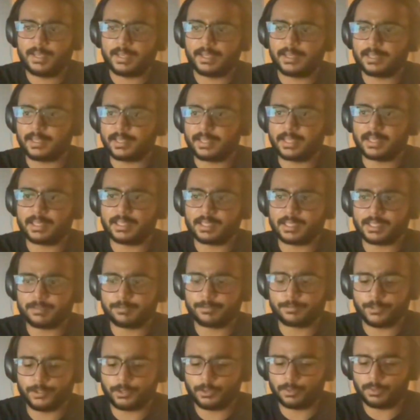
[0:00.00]
And again,
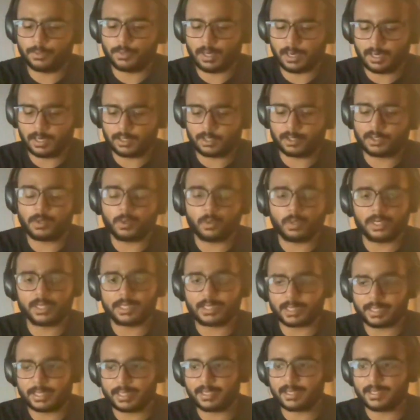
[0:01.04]
if you are good
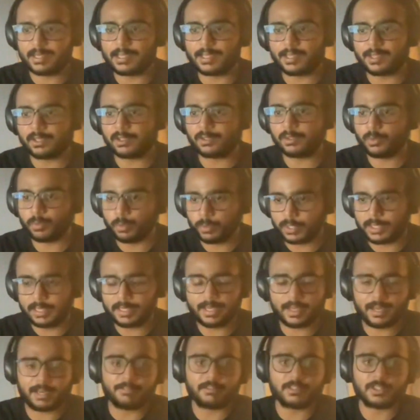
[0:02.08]
at AI, you
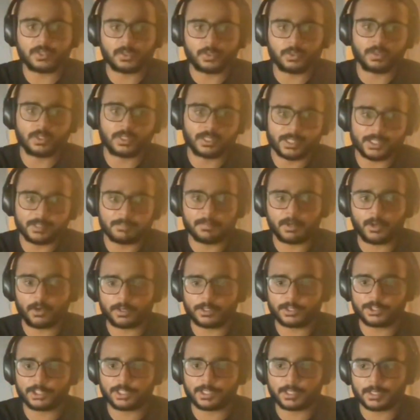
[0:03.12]
will have a role in
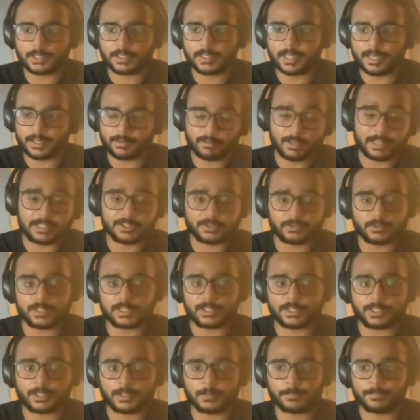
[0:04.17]
blockchain and vice
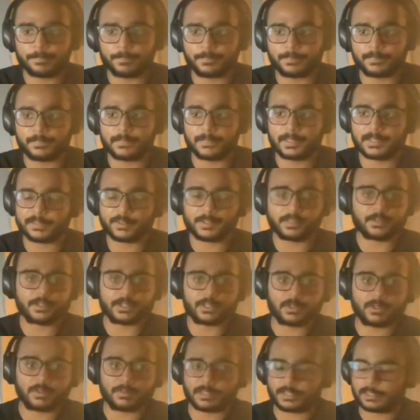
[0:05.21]
versa. That's how
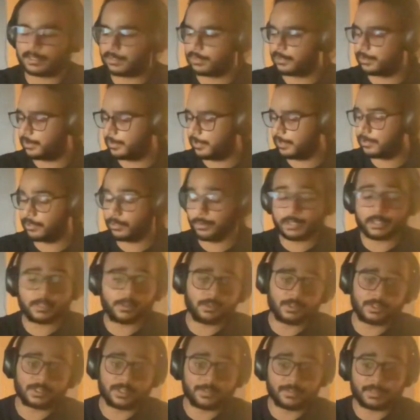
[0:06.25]
it
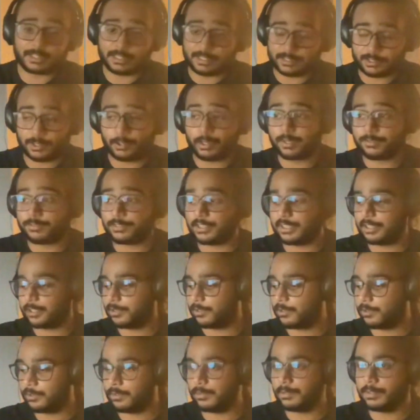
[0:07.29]
goes. I mean, that's how I've seen
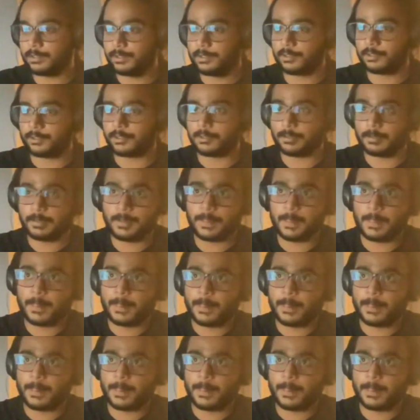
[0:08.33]
it go. So